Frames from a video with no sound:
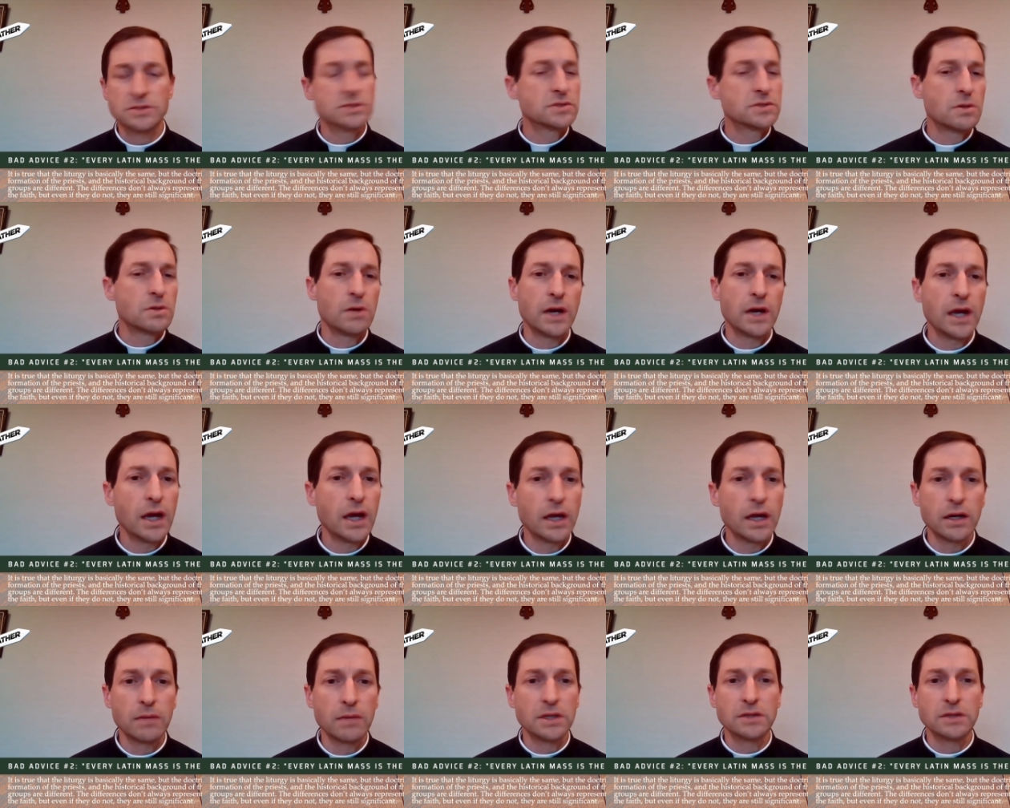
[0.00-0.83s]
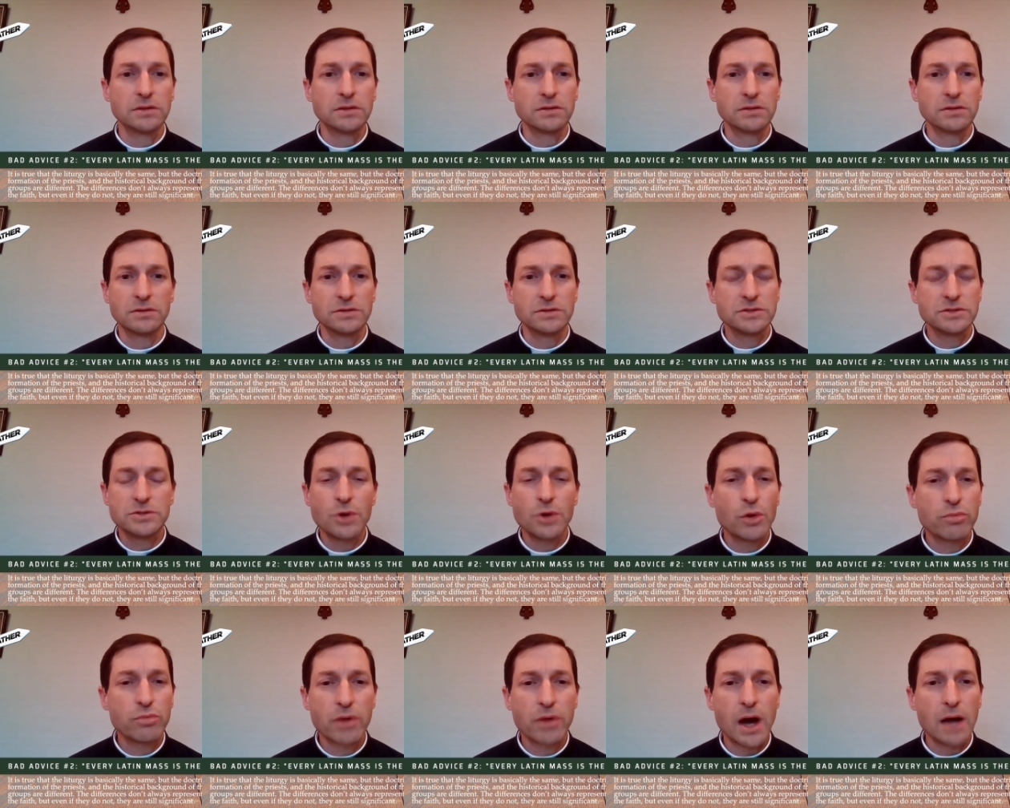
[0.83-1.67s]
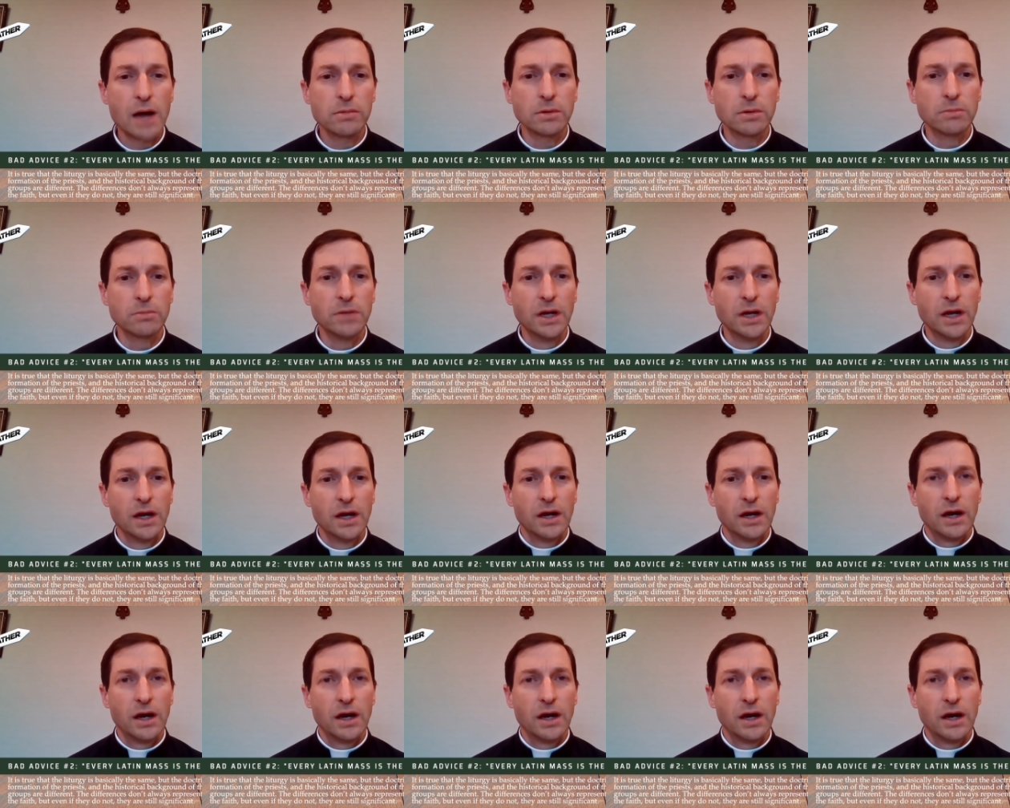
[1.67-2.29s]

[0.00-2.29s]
just go ahead. I mean, there's no problem.